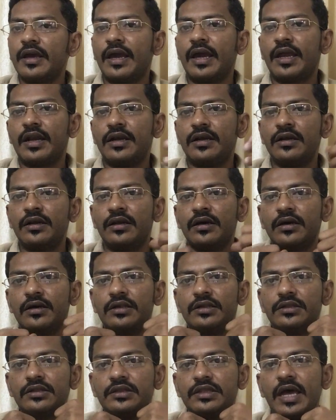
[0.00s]
and
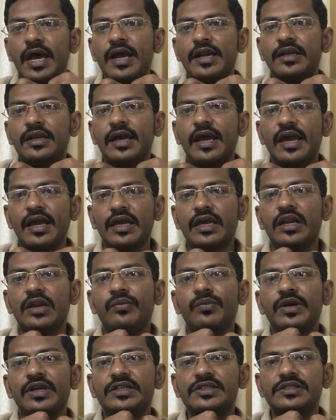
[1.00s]
that
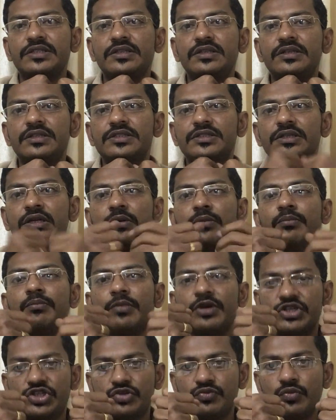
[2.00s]
aggravates this
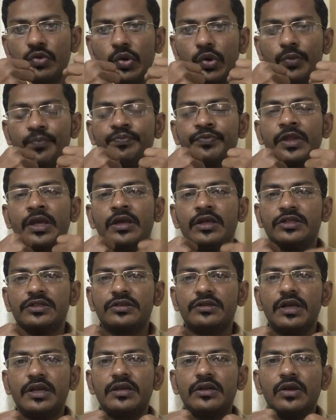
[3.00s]
much more,
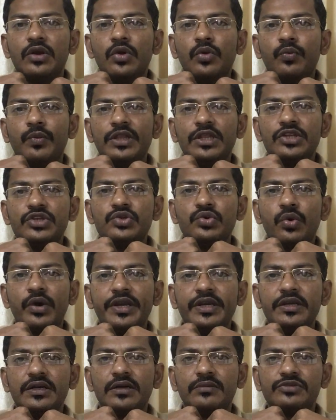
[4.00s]
so that when the
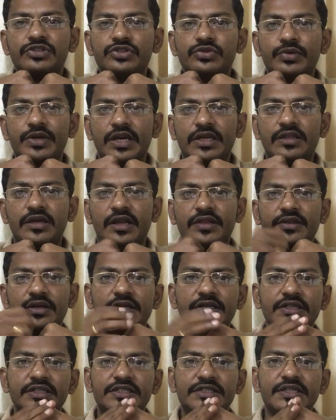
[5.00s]
joint comes together and the
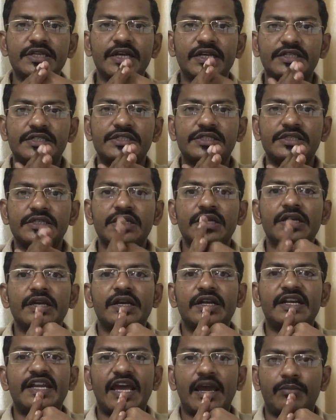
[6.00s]
disc gets
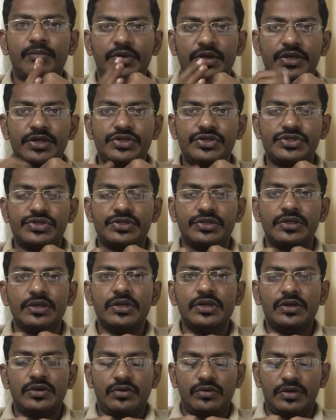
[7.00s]
damaged,
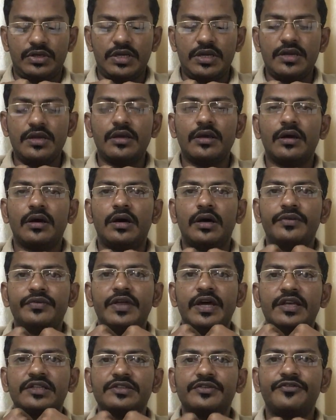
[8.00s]
okay,
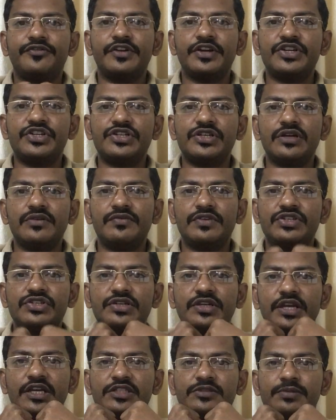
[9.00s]
there is a friction
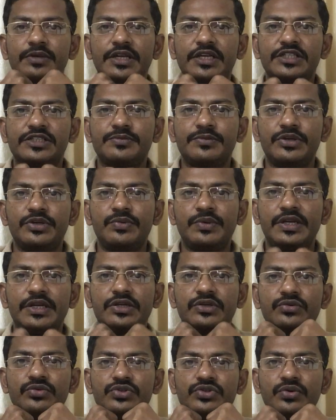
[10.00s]
which takes place
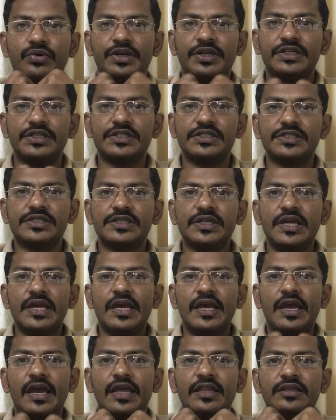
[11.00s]
between two joints,
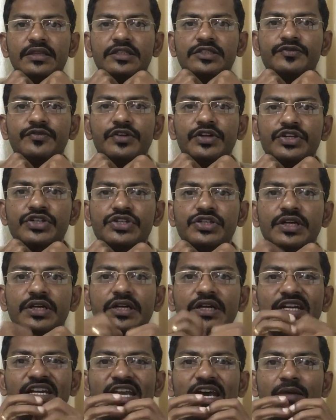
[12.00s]
and this
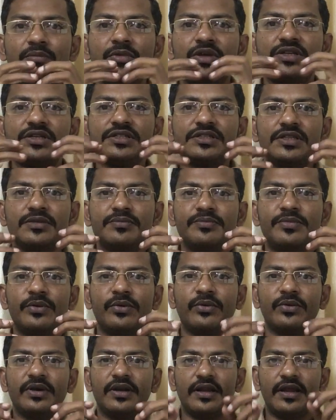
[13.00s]
friction damages the
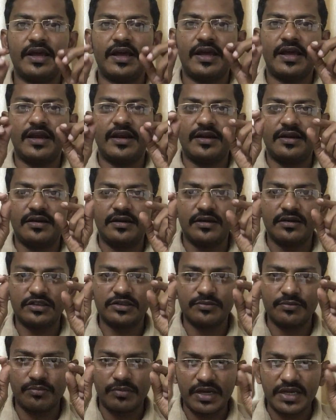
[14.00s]
bone
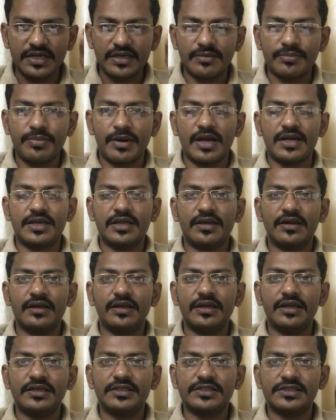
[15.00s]
and minor
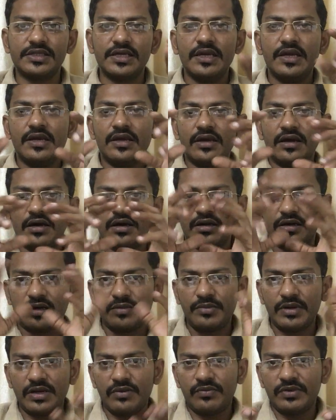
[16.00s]
particulates
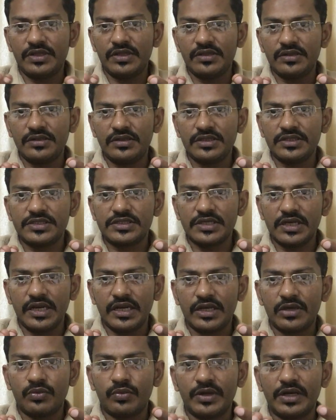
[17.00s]
remain within this
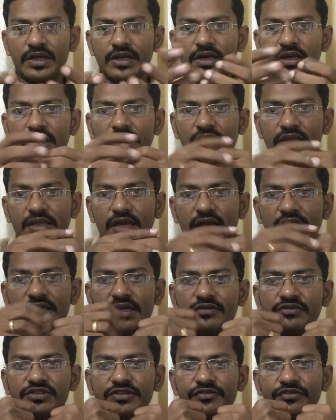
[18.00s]
liquid, and that
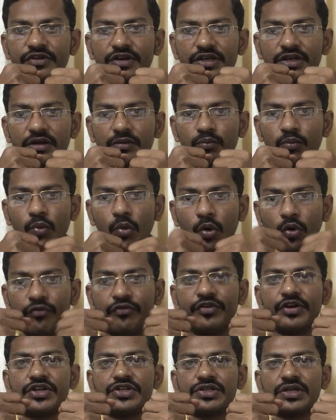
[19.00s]
gives a more
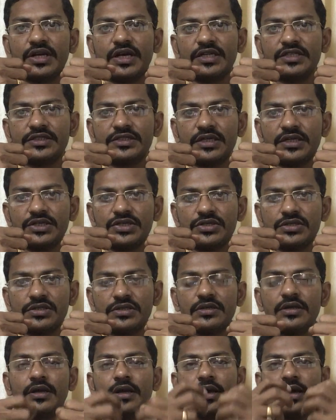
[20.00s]
friction as
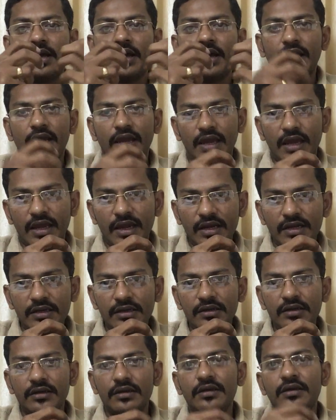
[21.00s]
such
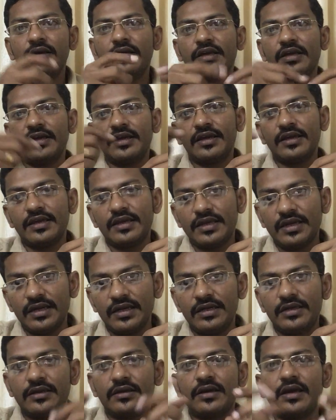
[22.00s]
and
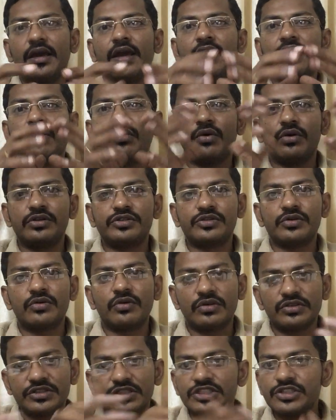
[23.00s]
heat, and also
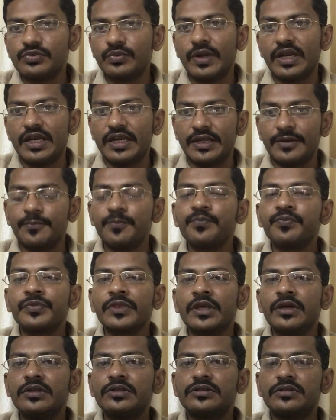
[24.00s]
causes swelling,
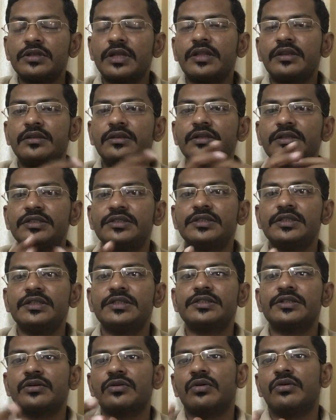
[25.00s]
so that this
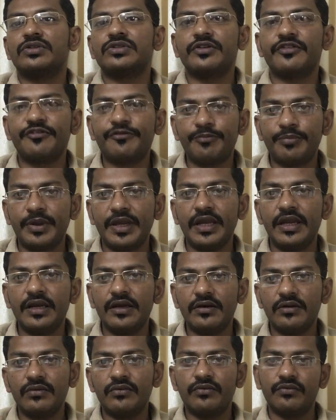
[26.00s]
is the cause of
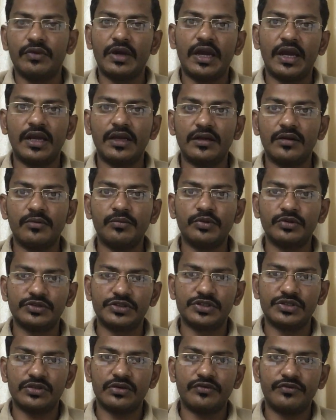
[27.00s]
pain at
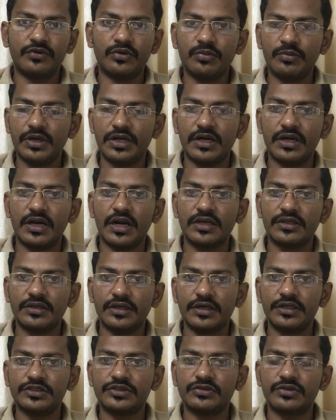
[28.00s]
position of rheumatoid
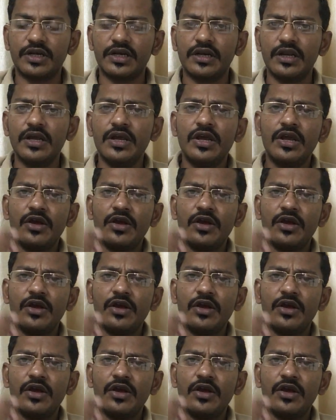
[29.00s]
arthritis. So that